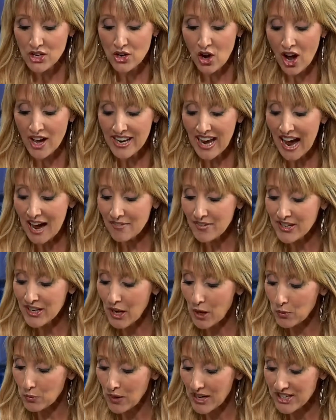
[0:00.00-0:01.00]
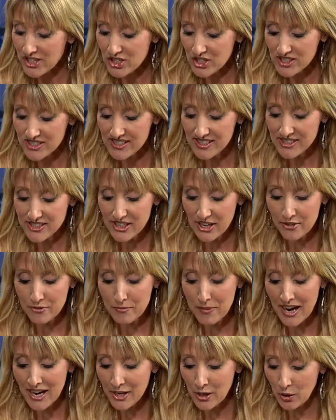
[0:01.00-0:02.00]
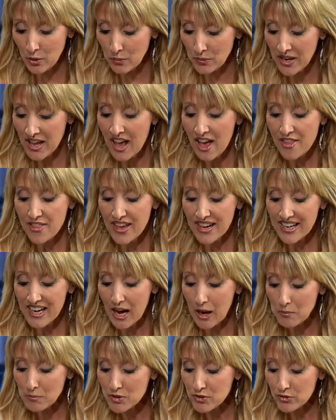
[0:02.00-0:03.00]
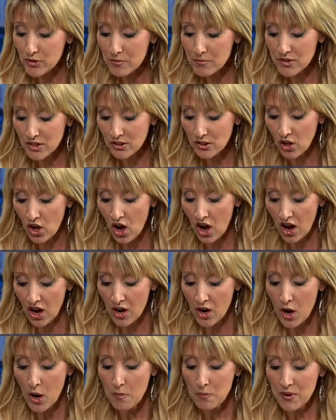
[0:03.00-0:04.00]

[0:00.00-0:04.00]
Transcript: not having a righteousness of my own that comes from the law,